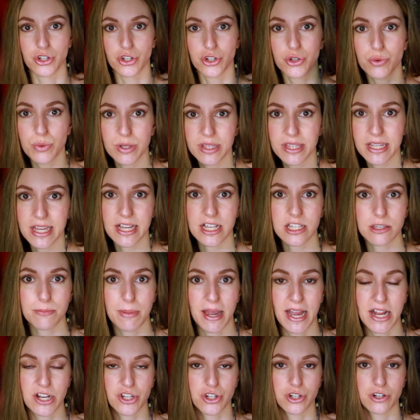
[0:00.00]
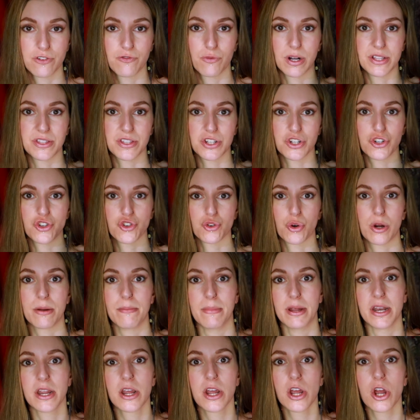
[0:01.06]
do with the expansion of one's
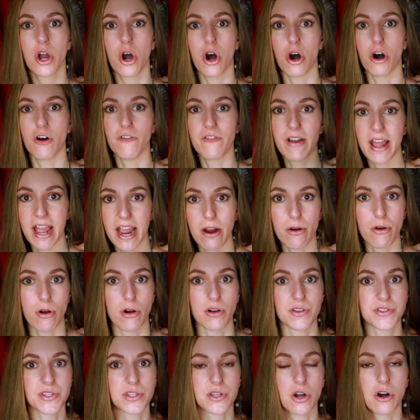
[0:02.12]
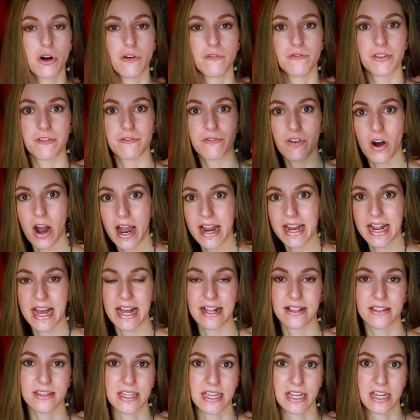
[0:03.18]
enjoyment, of Eros, of the
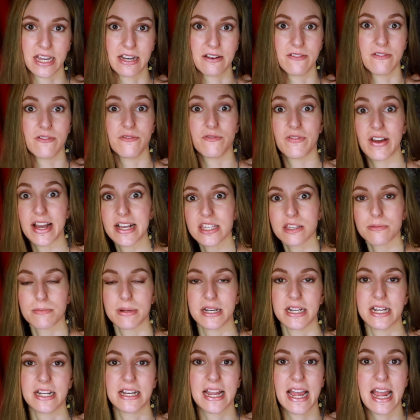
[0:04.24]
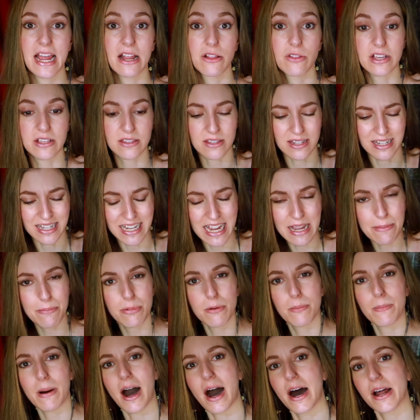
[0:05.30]
financing and investment, and this deeper
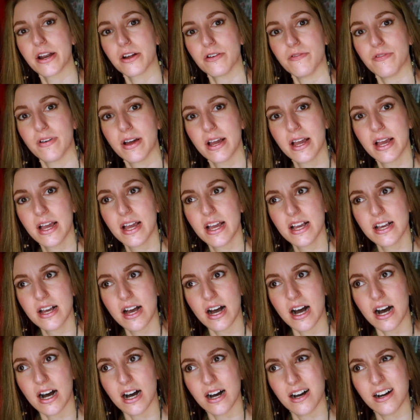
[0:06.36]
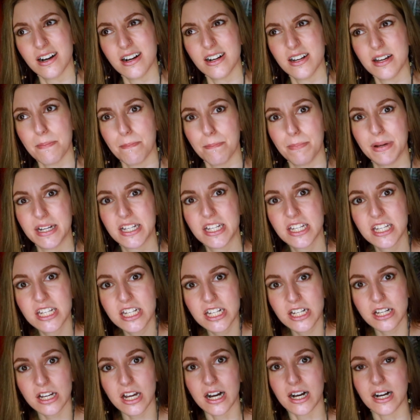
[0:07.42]
part of
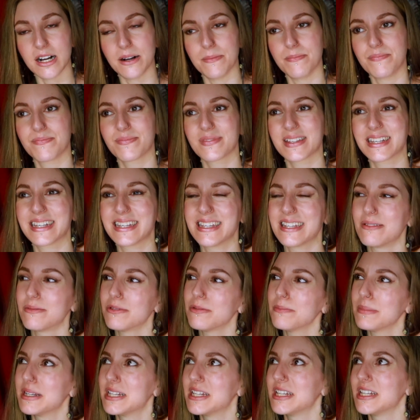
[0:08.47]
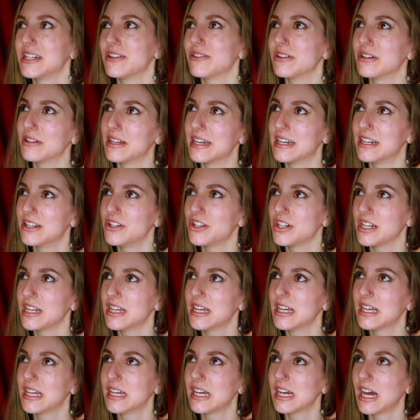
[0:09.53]
material energy.
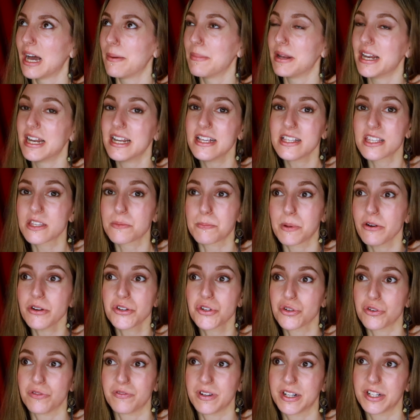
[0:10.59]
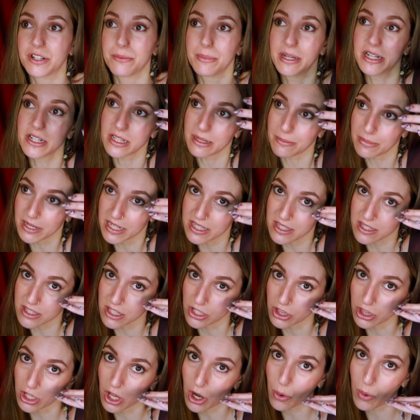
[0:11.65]
I mean, it is spiritual fundamentally, but it's the
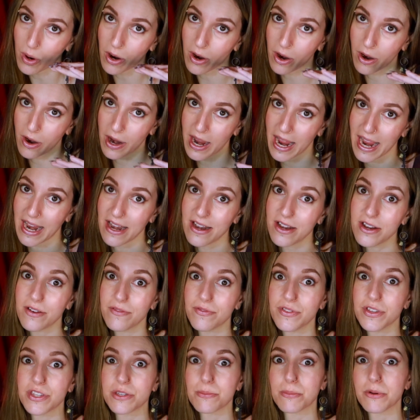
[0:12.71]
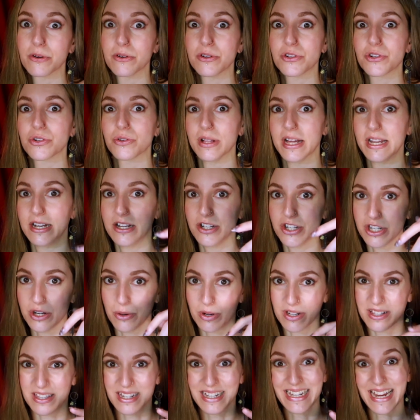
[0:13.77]
lower end of the spiritual energy
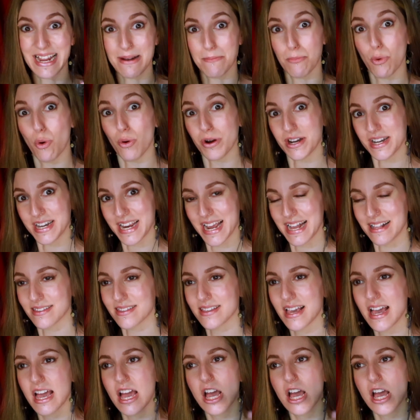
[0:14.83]
where it's more dense.